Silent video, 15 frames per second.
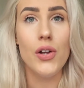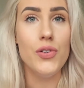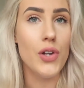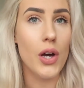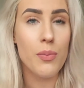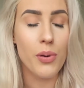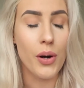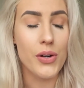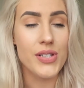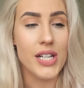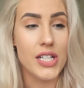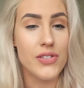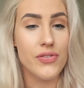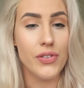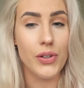no
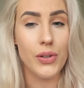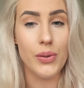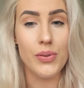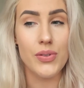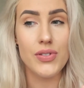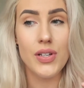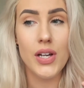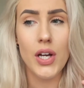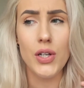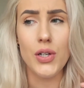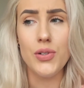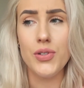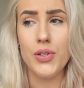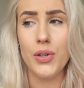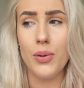processed foods,
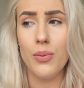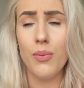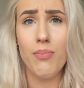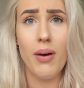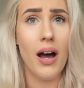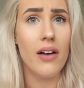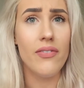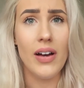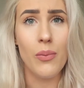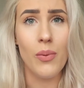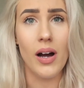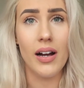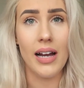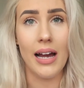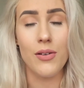you do perfect
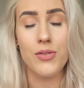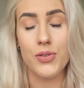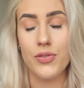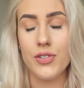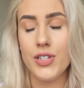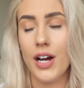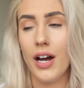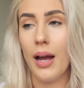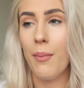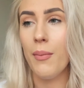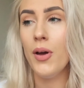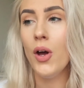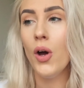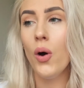workouts all the time,